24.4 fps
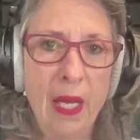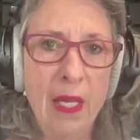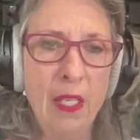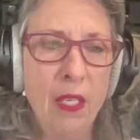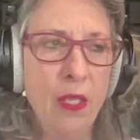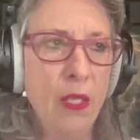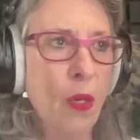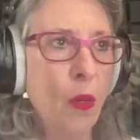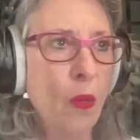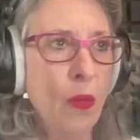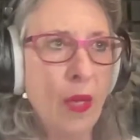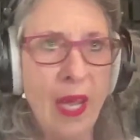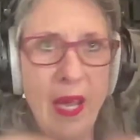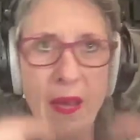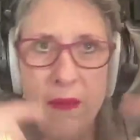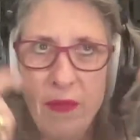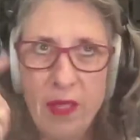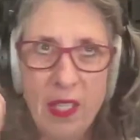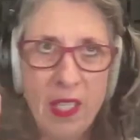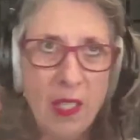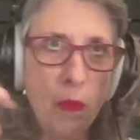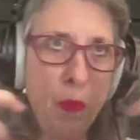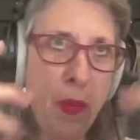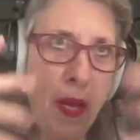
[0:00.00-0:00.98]
You don't have
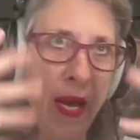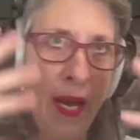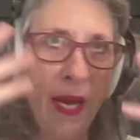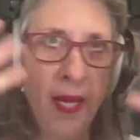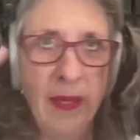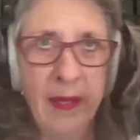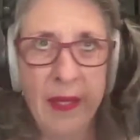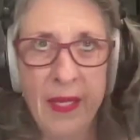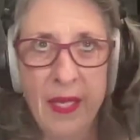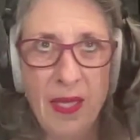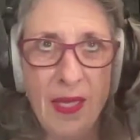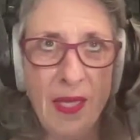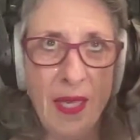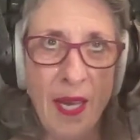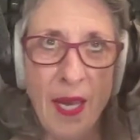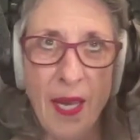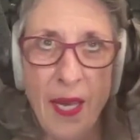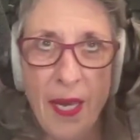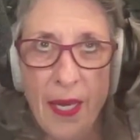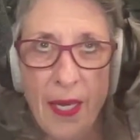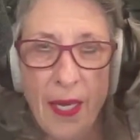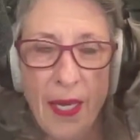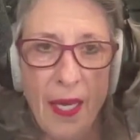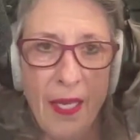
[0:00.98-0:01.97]
this
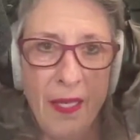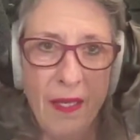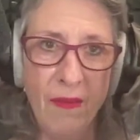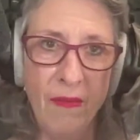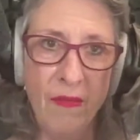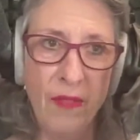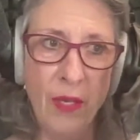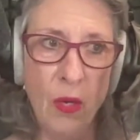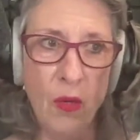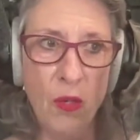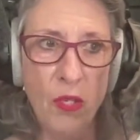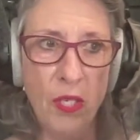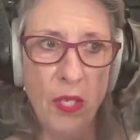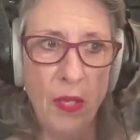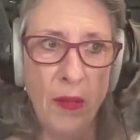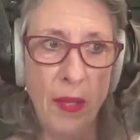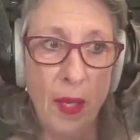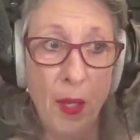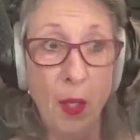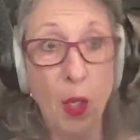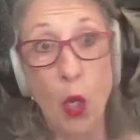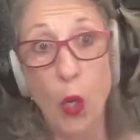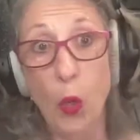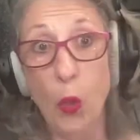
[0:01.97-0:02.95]
pie-in-the-sky kind of notion
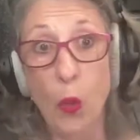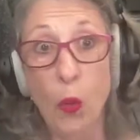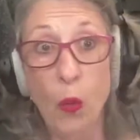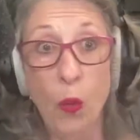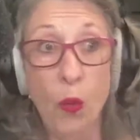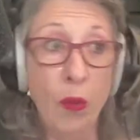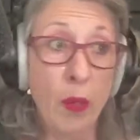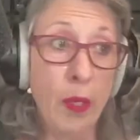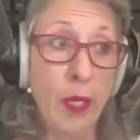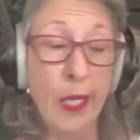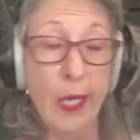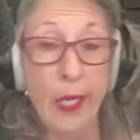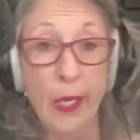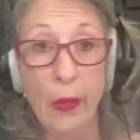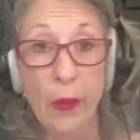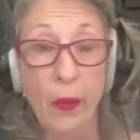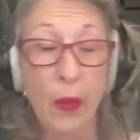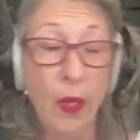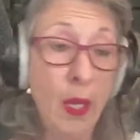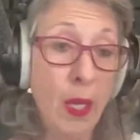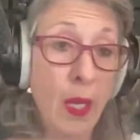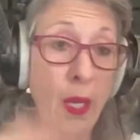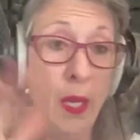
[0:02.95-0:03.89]
that, oh, you know,